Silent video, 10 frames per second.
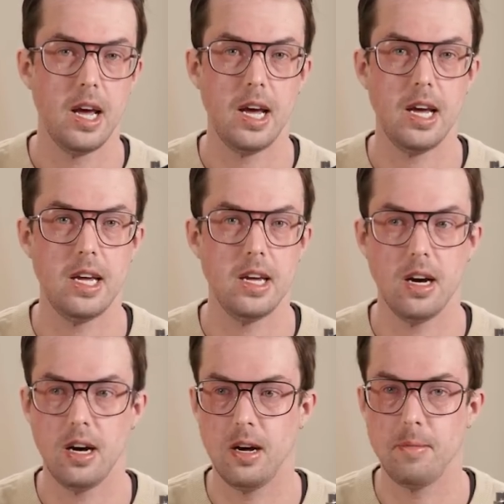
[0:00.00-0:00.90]
a
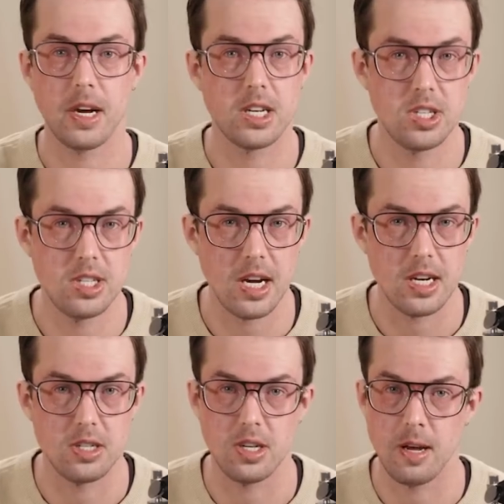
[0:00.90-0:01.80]

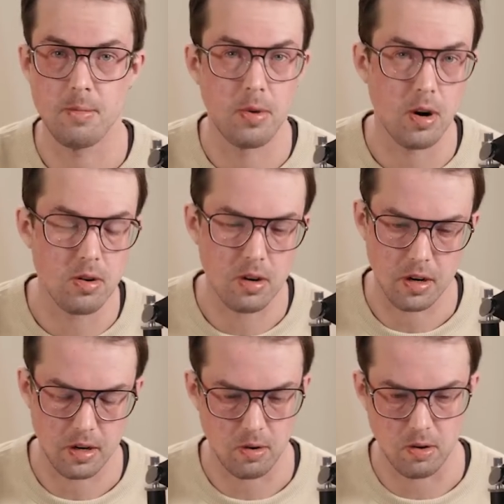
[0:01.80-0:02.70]
exchange, a
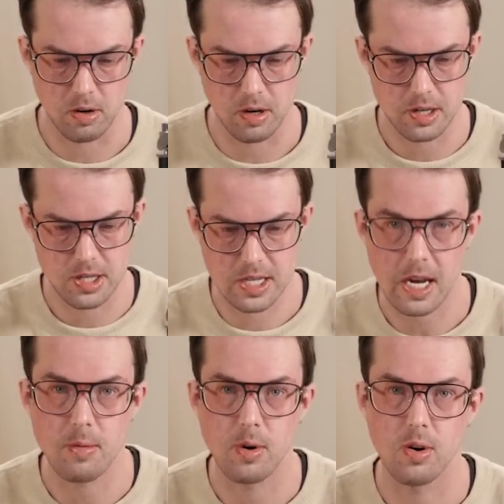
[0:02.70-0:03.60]
broker, or a
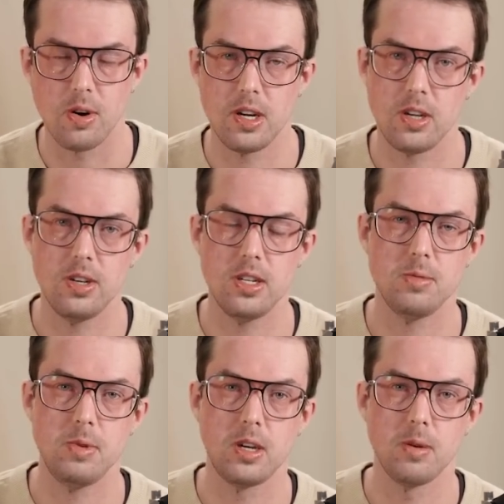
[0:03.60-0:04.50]
stablecoin, you need
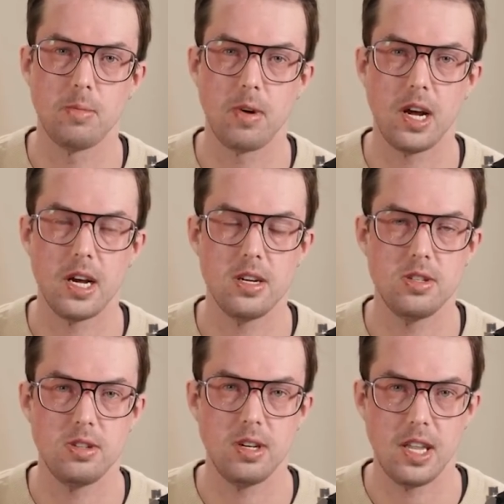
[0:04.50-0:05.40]
to be
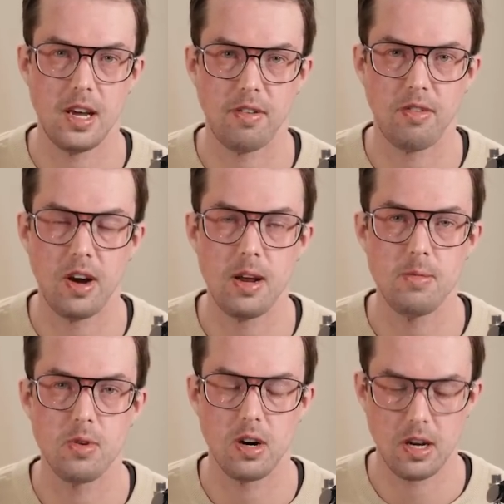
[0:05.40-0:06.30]
compliant to that
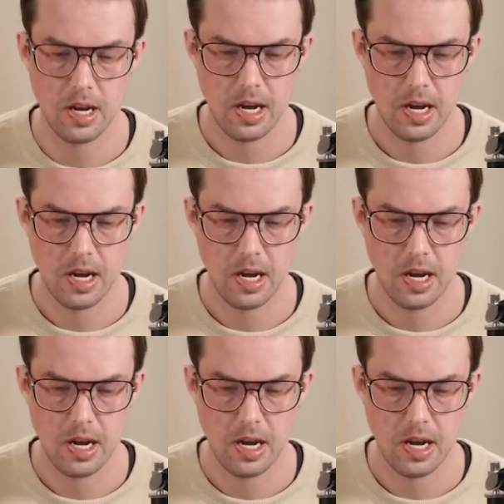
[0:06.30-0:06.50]
framework,